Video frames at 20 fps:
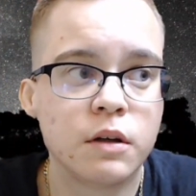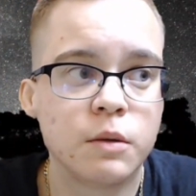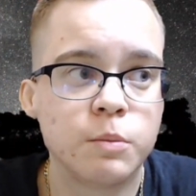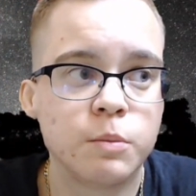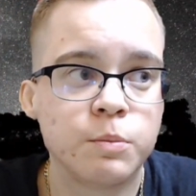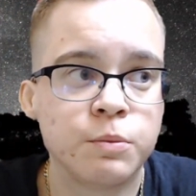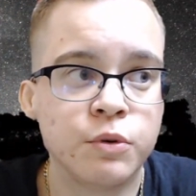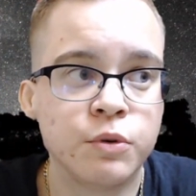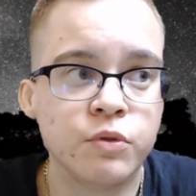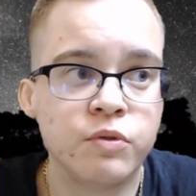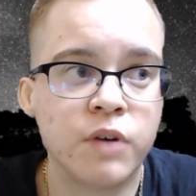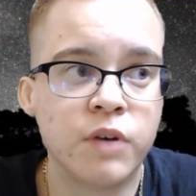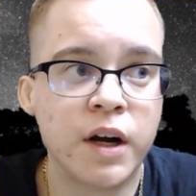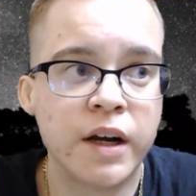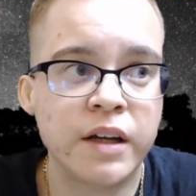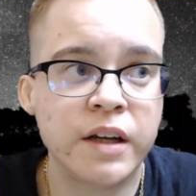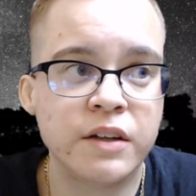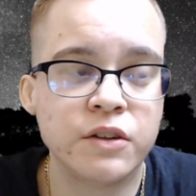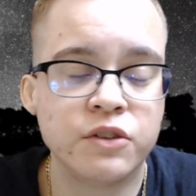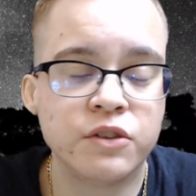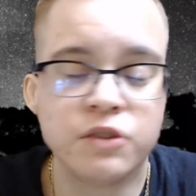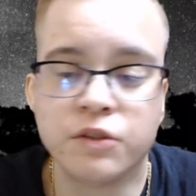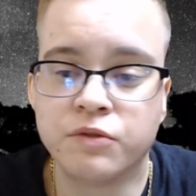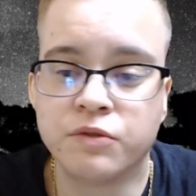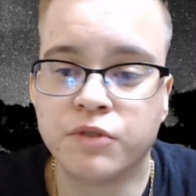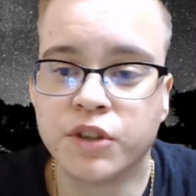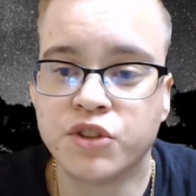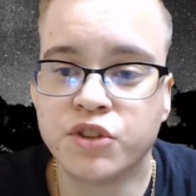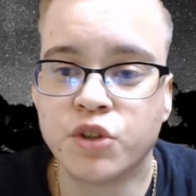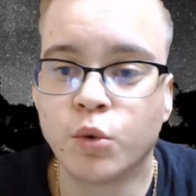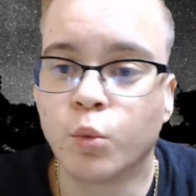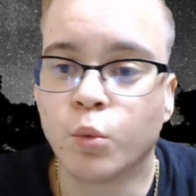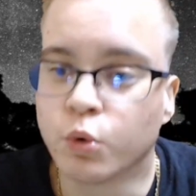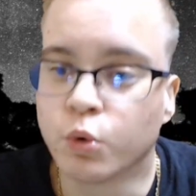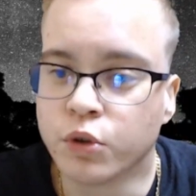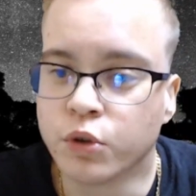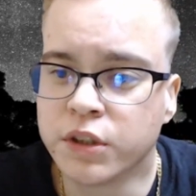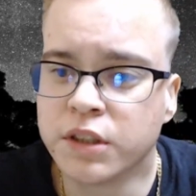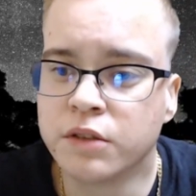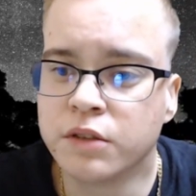provide a sufficient
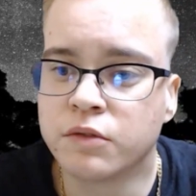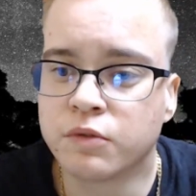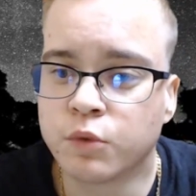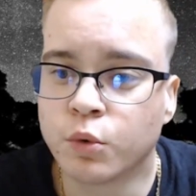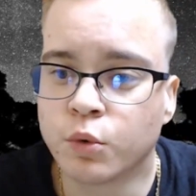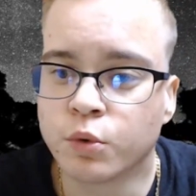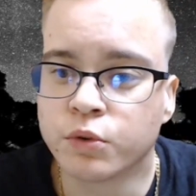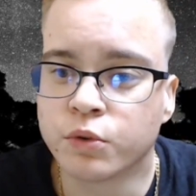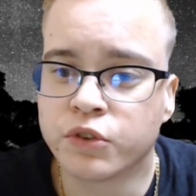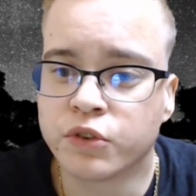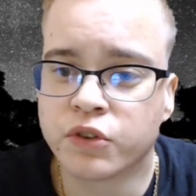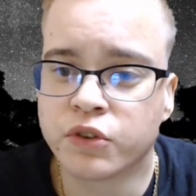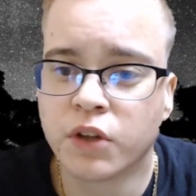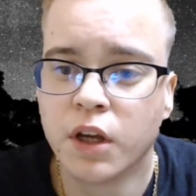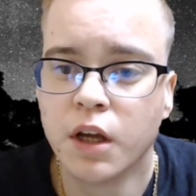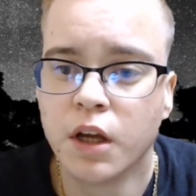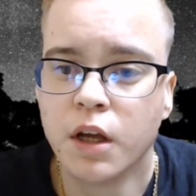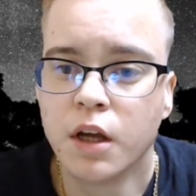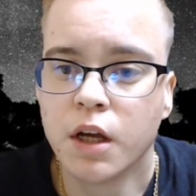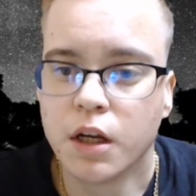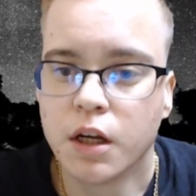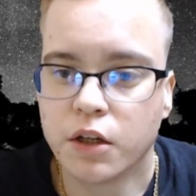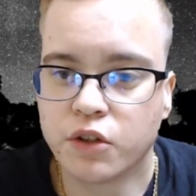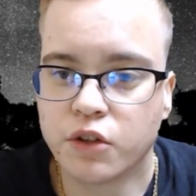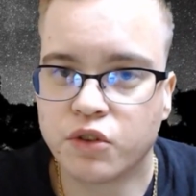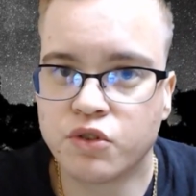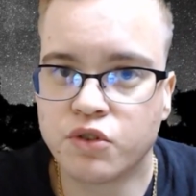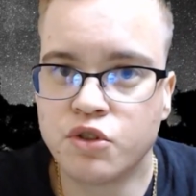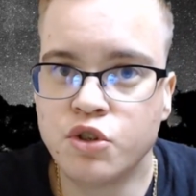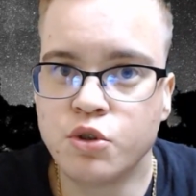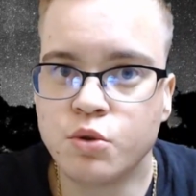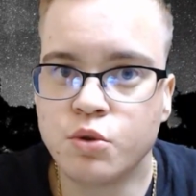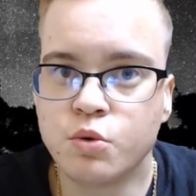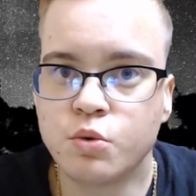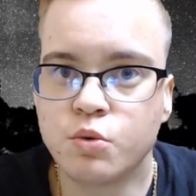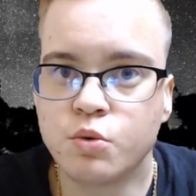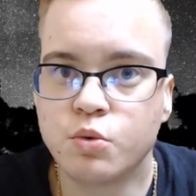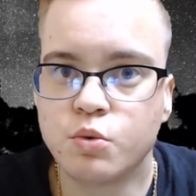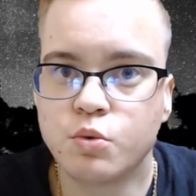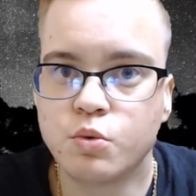working force
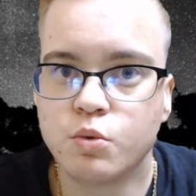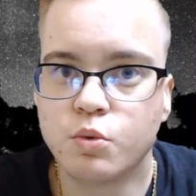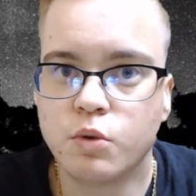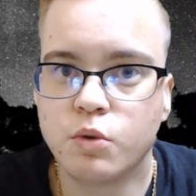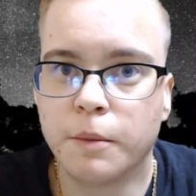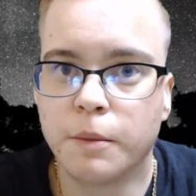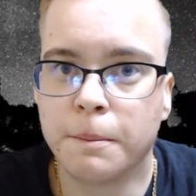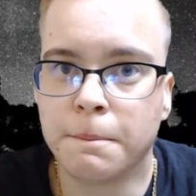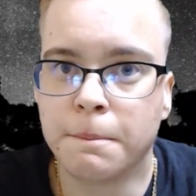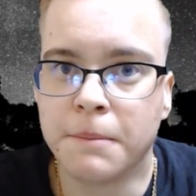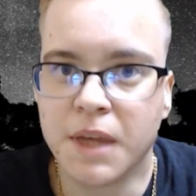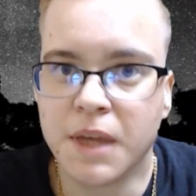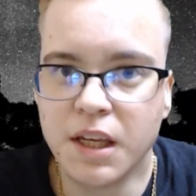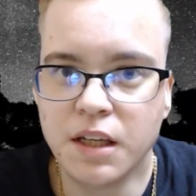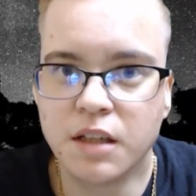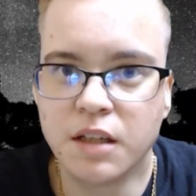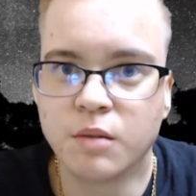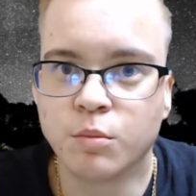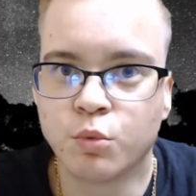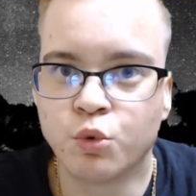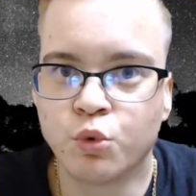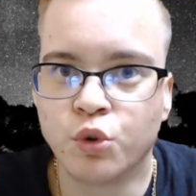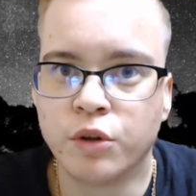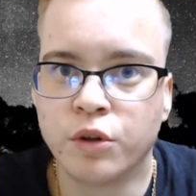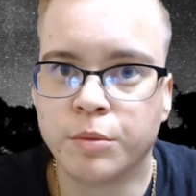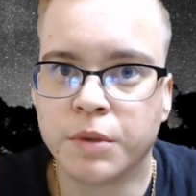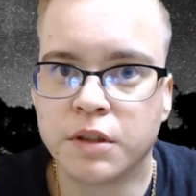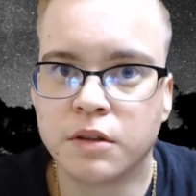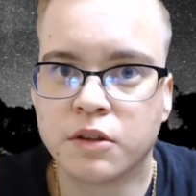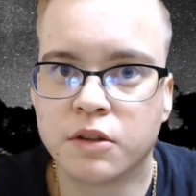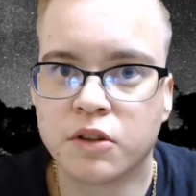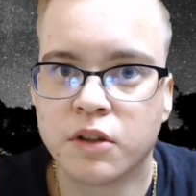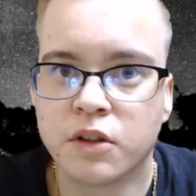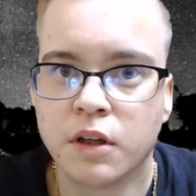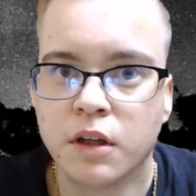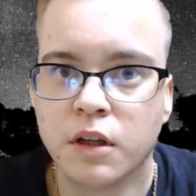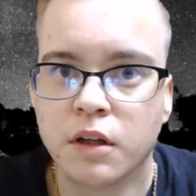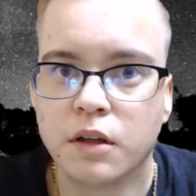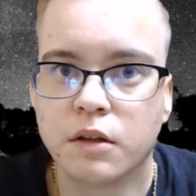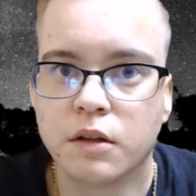to make employment
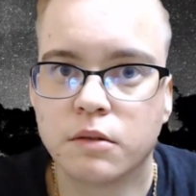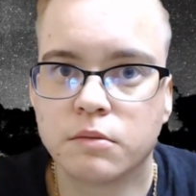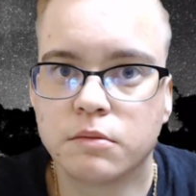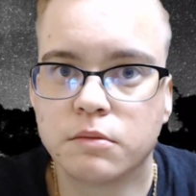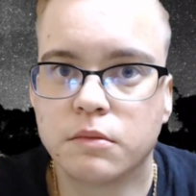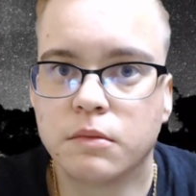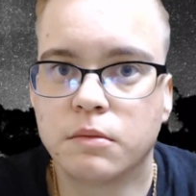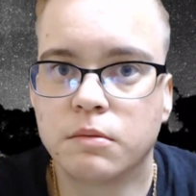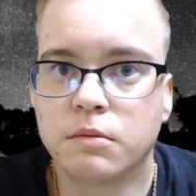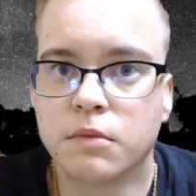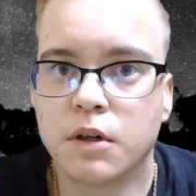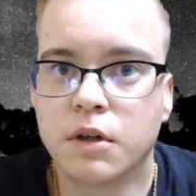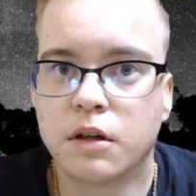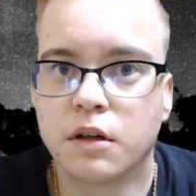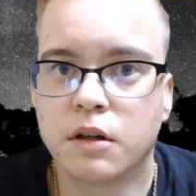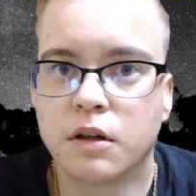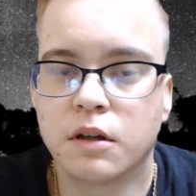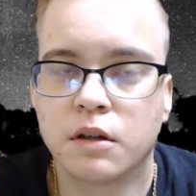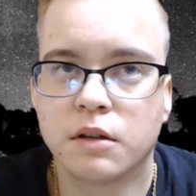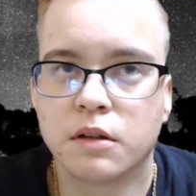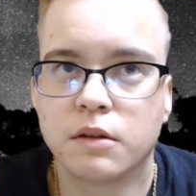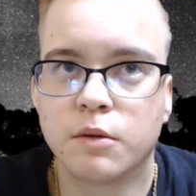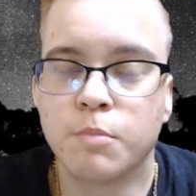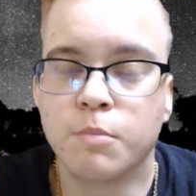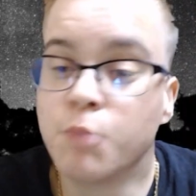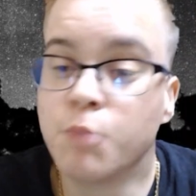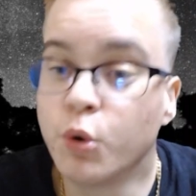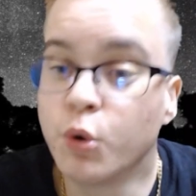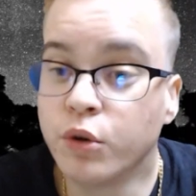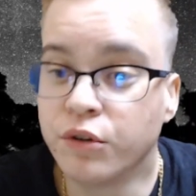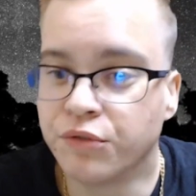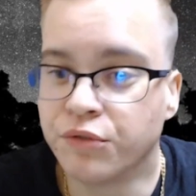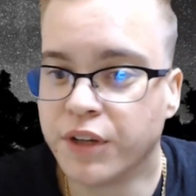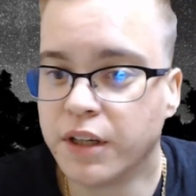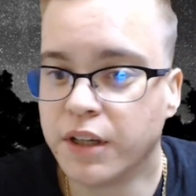uh, motivating.